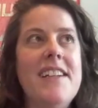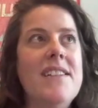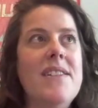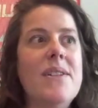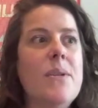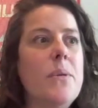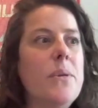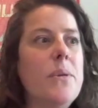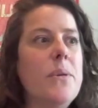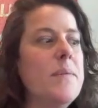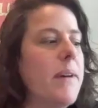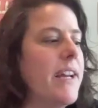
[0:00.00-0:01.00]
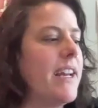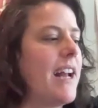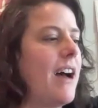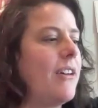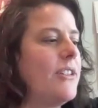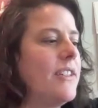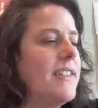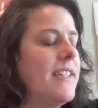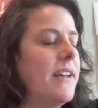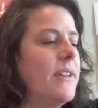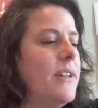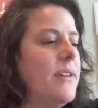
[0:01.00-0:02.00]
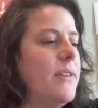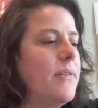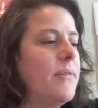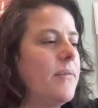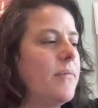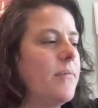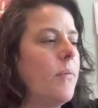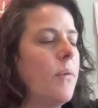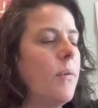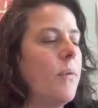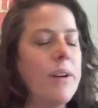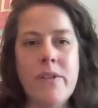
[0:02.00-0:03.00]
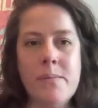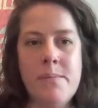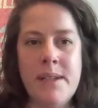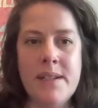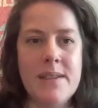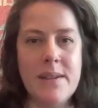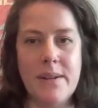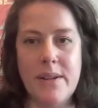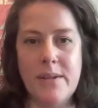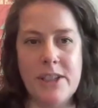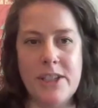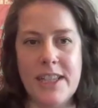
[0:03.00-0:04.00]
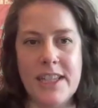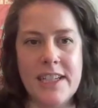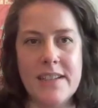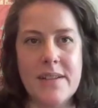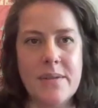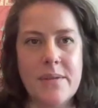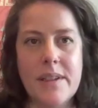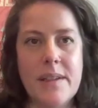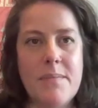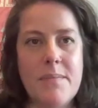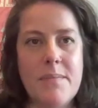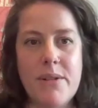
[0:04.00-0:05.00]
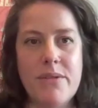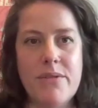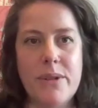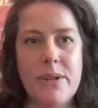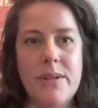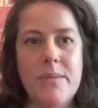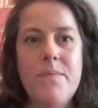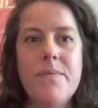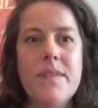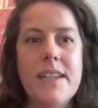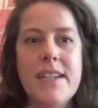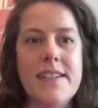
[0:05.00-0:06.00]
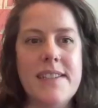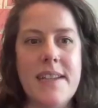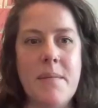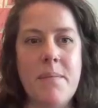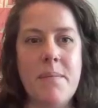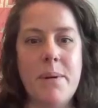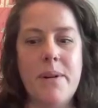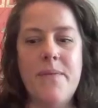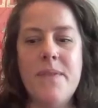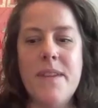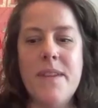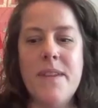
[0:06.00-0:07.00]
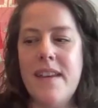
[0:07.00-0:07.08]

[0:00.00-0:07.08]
schools, but I'll just tell you one from Minnesota, which I think is a really beautiful example